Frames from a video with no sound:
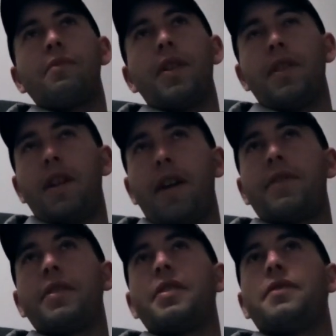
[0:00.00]
and then
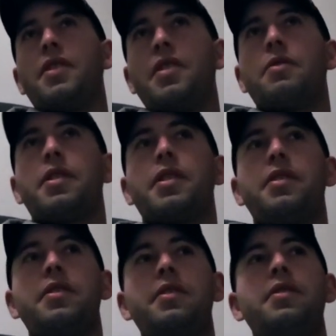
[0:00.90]
after this video, we're gonna
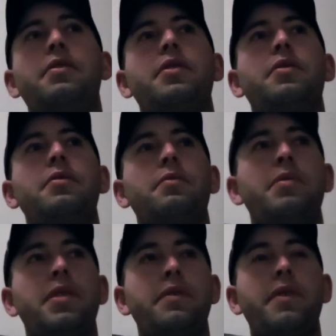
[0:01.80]
do a little
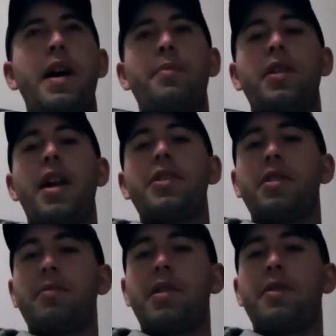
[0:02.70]
bit of application.
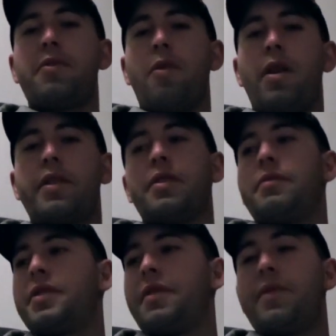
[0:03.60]
I'll be on the water, and
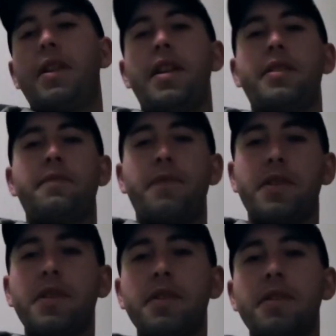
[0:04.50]
we'll see if we can catch some
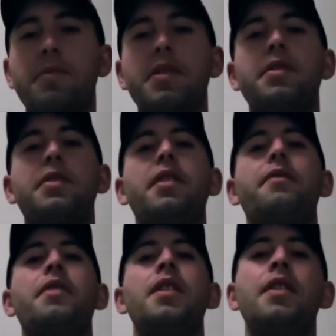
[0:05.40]
fish on some of this
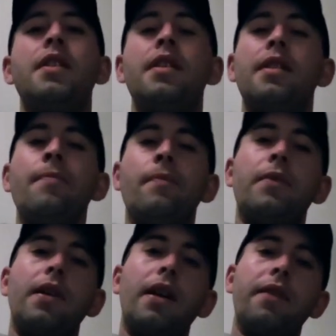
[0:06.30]

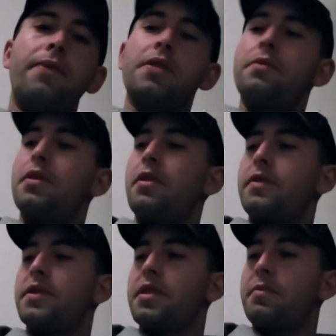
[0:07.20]
stuff. First, we'll go
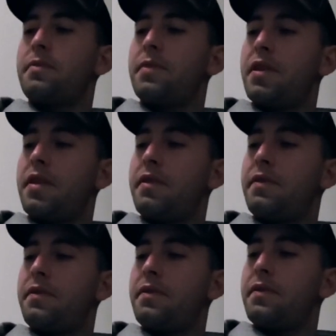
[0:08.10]
over some
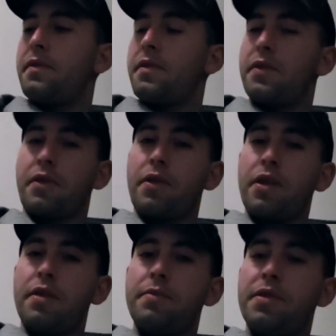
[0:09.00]
of the
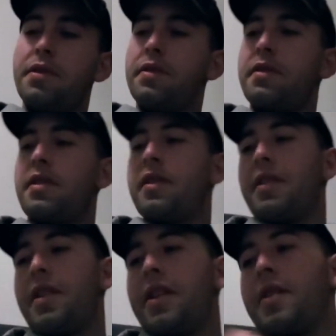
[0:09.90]
grubs.
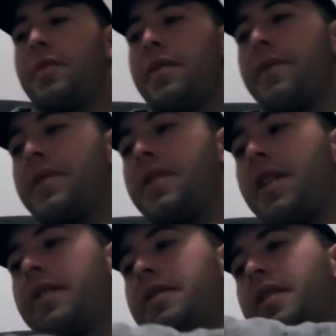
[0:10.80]
You got a couple different
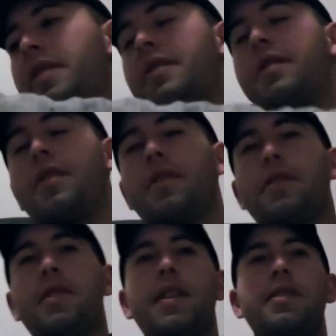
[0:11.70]
styles here and
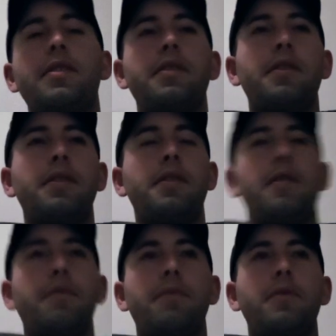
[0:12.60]
sizes. You